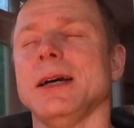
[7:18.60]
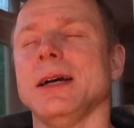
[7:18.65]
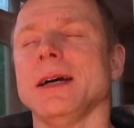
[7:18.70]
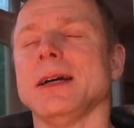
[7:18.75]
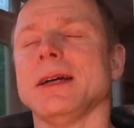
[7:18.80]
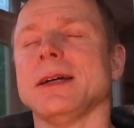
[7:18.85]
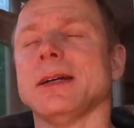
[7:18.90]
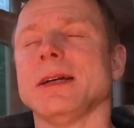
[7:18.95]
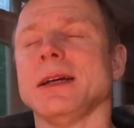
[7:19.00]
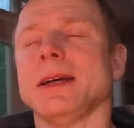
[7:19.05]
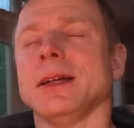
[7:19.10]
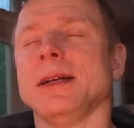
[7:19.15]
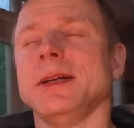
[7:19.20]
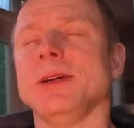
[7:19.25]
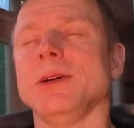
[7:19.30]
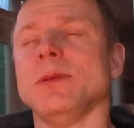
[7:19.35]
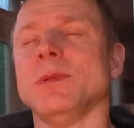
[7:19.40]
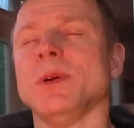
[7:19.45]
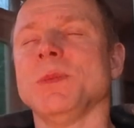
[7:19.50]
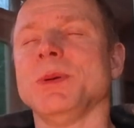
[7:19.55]
And you're going
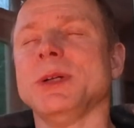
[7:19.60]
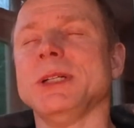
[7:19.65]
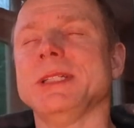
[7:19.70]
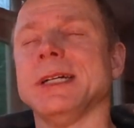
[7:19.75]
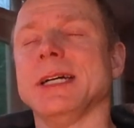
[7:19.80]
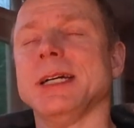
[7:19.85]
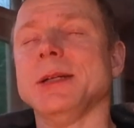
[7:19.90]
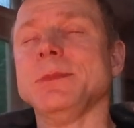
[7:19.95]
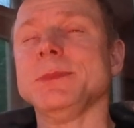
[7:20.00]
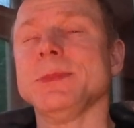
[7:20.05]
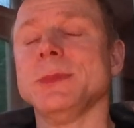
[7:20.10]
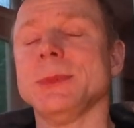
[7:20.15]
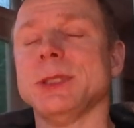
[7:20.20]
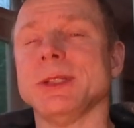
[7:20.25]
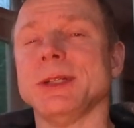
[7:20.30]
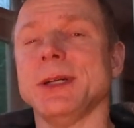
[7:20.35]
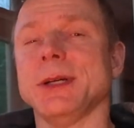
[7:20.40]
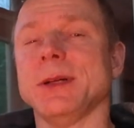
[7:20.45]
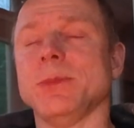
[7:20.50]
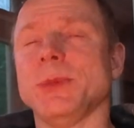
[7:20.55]
to do it one more time.
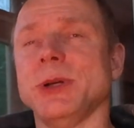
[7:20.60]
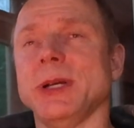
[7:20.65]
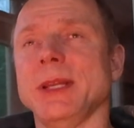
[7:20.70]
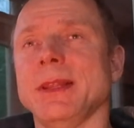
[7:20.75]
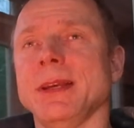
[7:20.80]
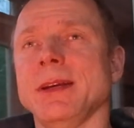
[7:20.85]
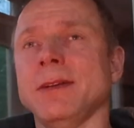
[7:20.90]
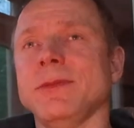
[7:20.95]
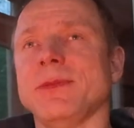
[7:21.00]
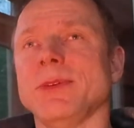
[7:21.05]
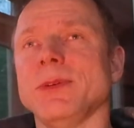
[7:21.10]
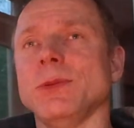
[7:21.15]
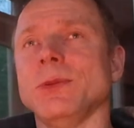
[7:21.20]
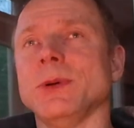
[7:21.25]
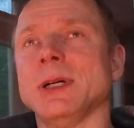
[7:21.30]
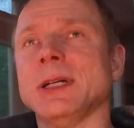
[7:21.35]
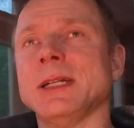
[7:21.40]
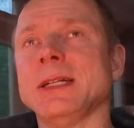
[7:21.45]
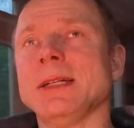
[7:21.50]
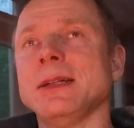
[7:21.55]
So you're going to breathe in for
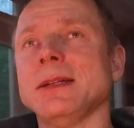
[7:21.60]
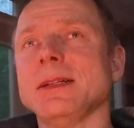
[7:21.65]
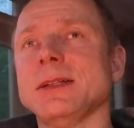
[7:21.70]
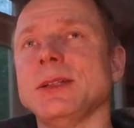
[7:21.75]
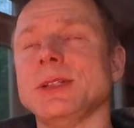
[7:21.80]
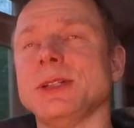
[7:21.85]
1,